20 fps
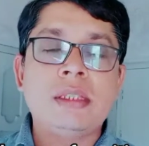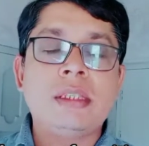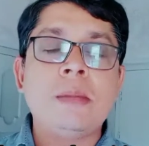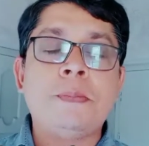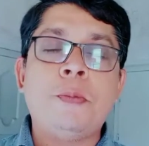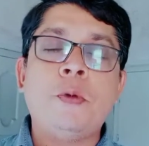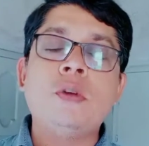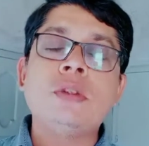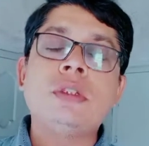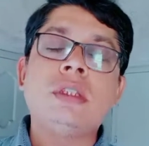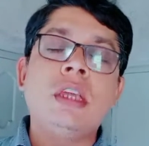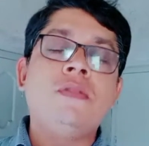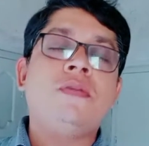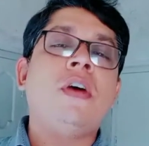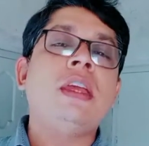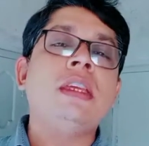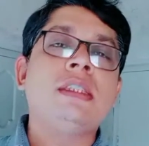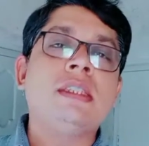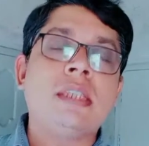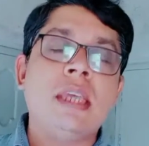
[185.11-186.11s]
Suppose if
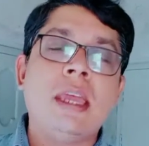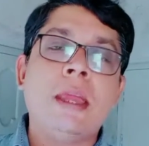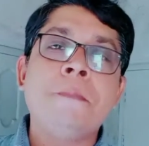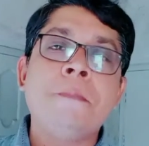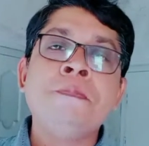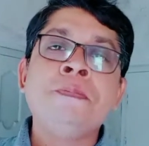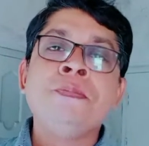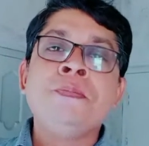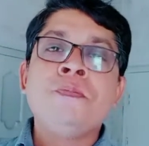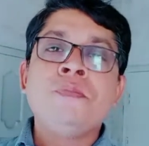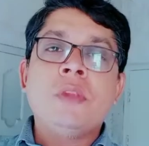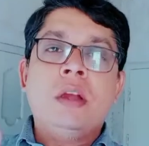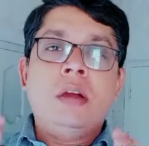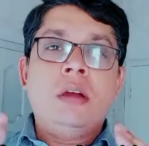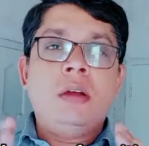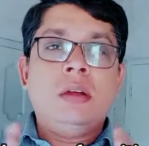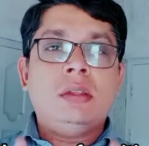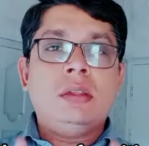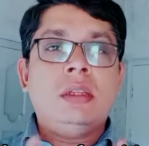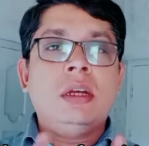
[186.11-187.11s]
I say
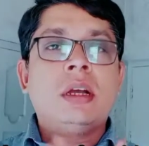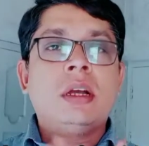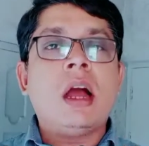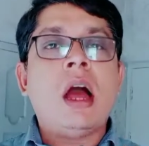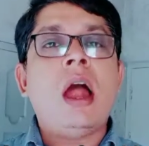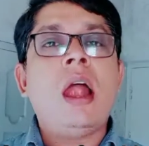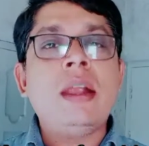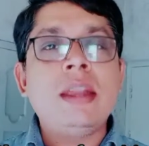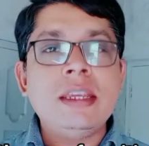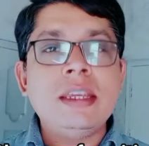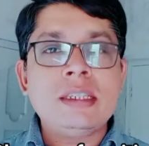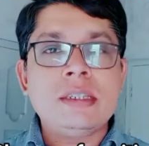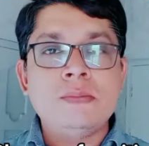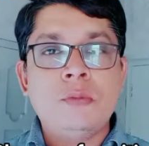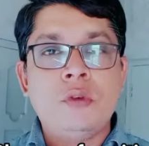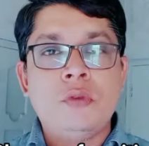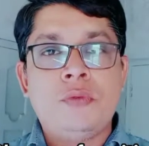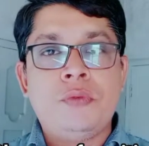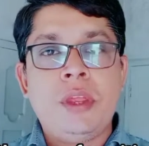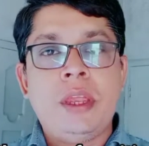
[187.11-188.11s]
the car is
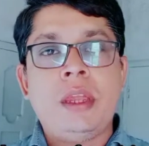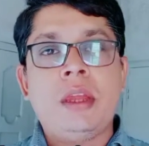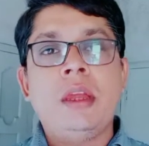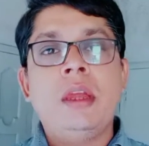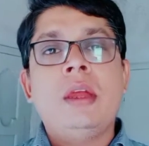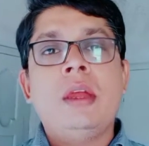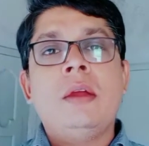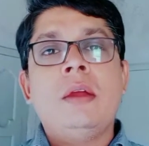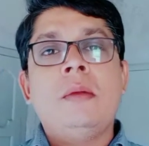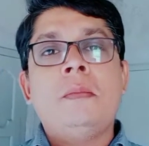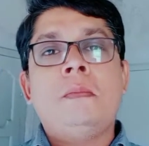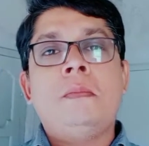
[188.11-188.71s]
moving